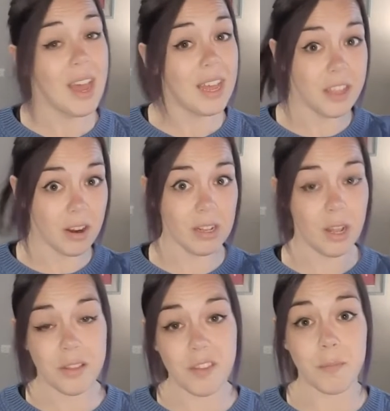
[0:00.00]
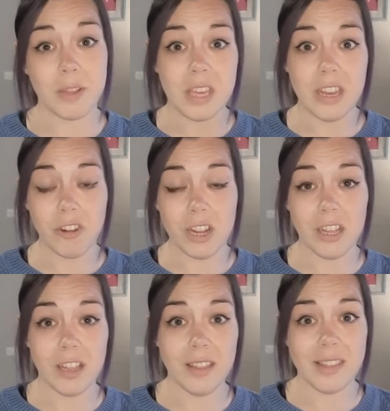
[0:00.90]
and there are lots of
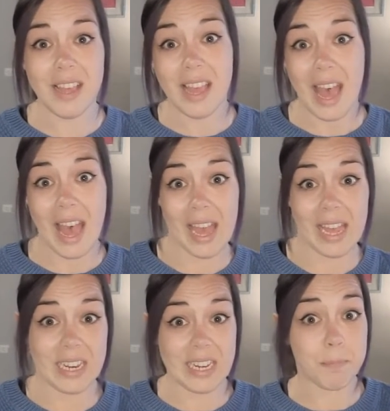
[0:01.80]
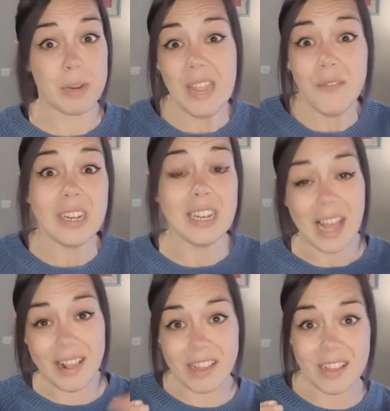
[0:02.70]
materials and even
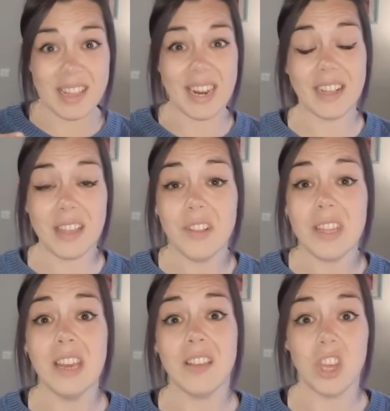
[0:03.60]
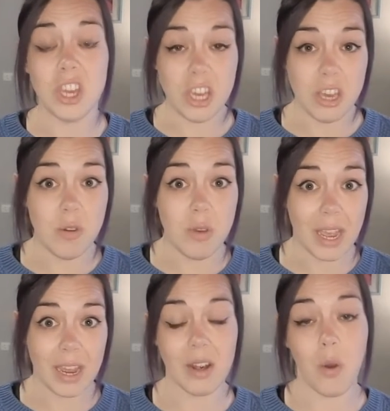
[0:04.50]
lessons and activities that you
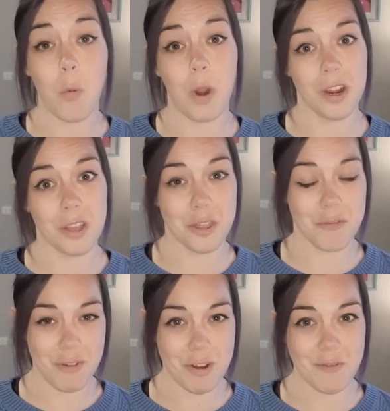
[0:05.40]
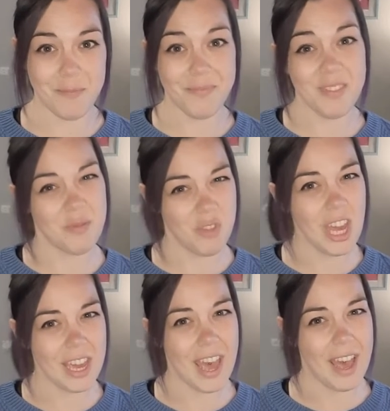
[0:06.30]
can work through. So
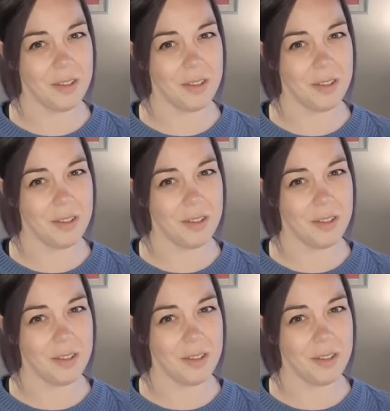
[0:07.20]
check it out.